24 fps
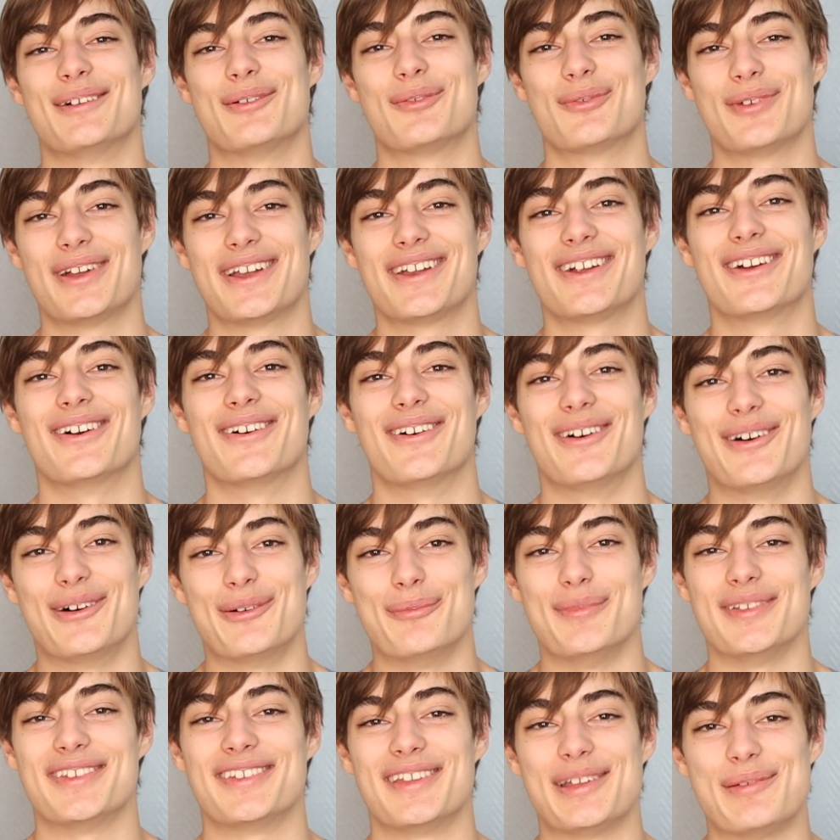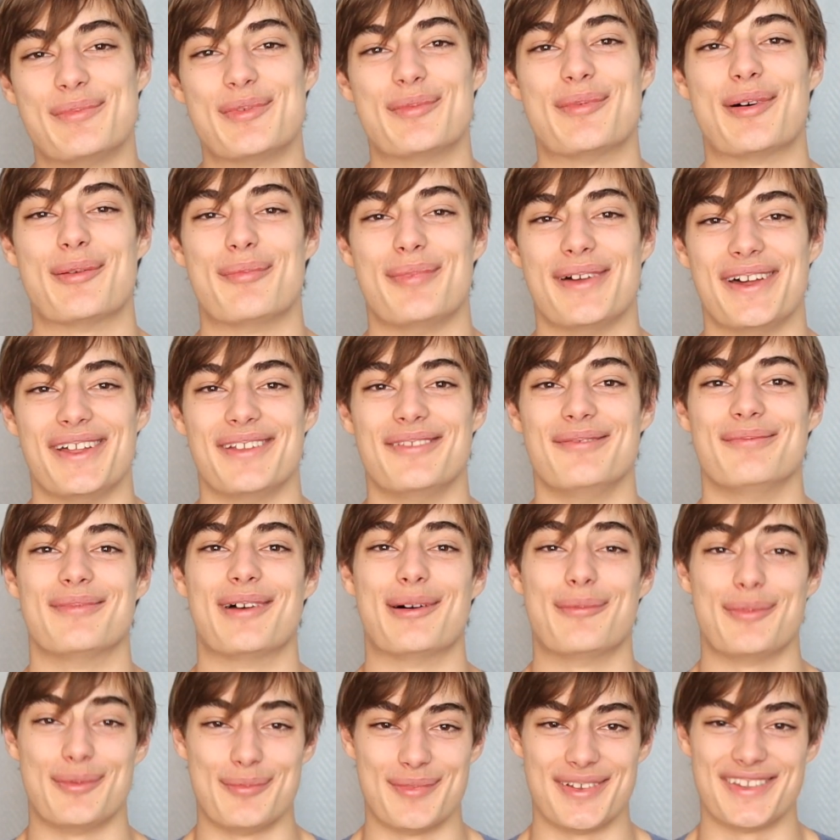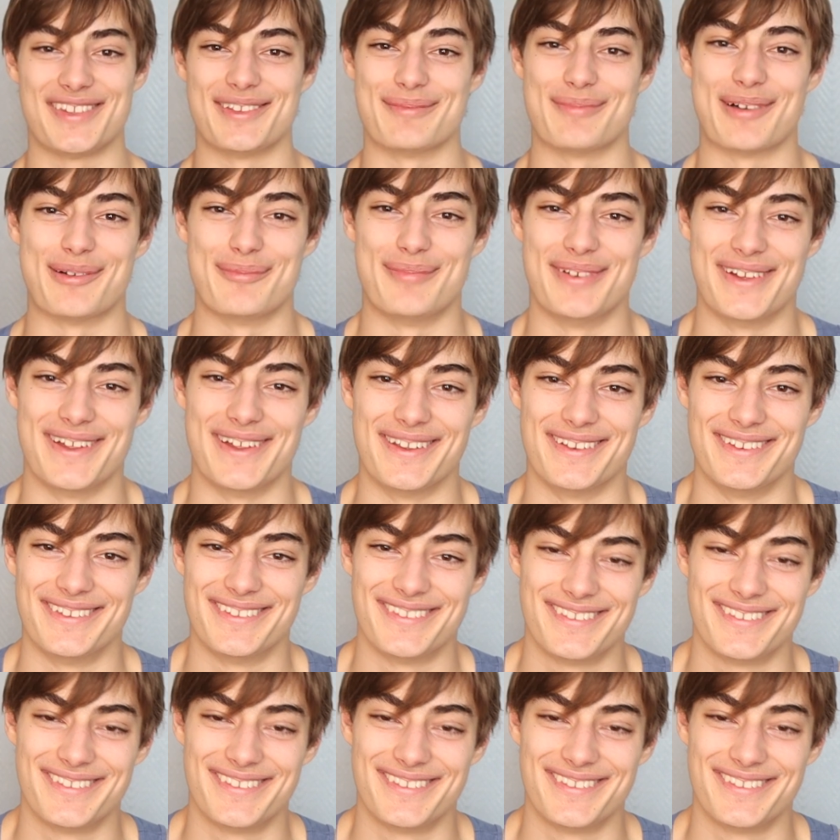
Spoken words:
Ready to go home and sleep in my bed. I've been missing my bed.